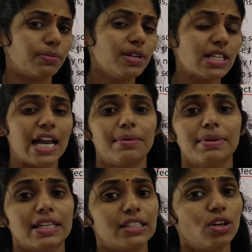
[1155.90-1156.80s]
that means
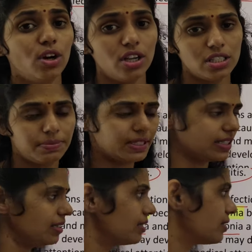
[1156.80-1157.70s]
admitting in the
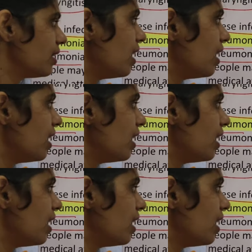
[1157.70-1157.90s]
hospitals.